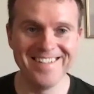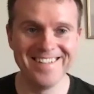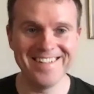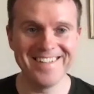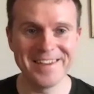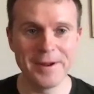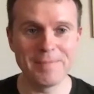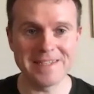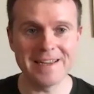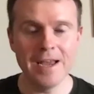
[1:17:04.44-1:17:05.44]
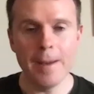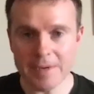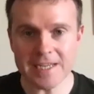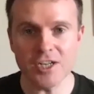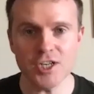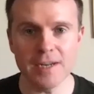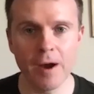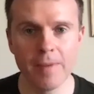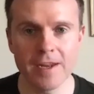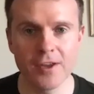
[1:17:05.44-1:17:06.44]
what's that you know potentially
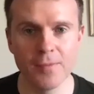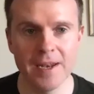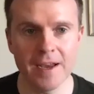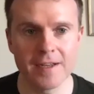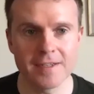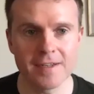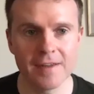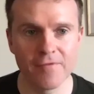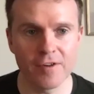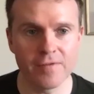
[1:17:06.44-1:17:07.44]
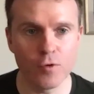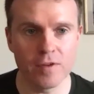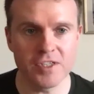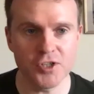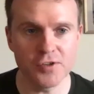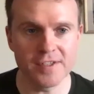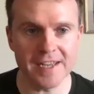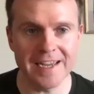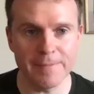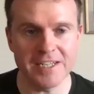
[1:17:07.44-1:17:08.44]
publicly humiliated in front of all of his students
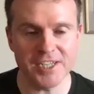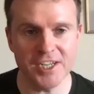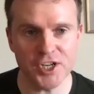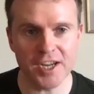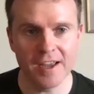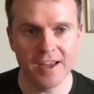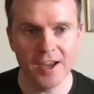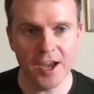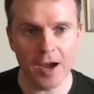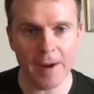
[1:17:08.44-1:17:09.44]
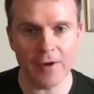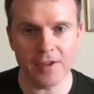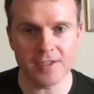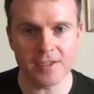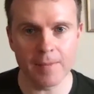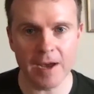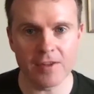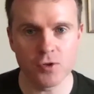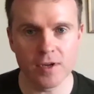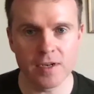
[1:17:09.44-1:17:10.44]
that he'd been teaching about this about
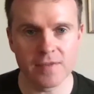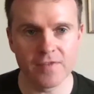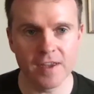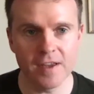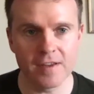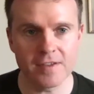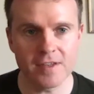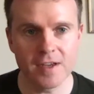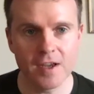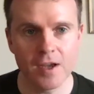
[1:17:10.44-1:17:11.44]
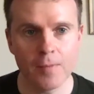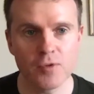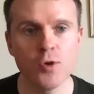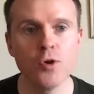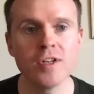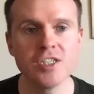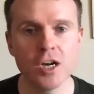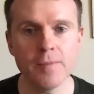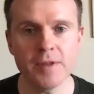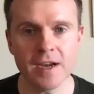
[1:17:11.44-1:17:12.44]
this organism for years so you could
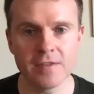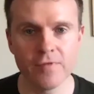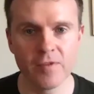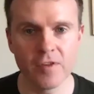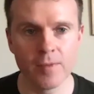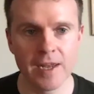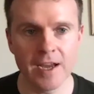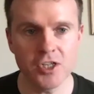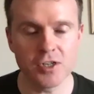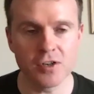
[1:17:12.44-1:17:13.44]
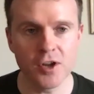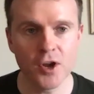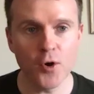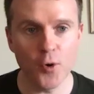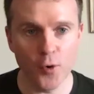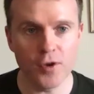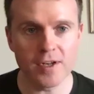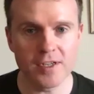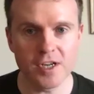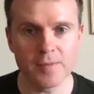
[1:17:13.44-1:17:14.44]
interpret that as a form of humiliation or you
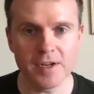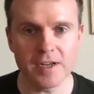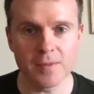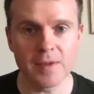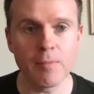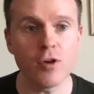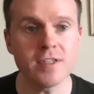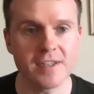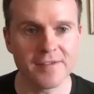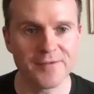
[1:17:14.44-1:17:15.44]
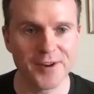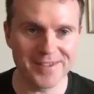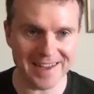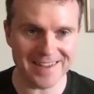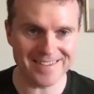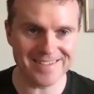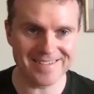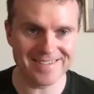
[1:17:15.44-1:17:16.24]
can interpret it as something positive right that's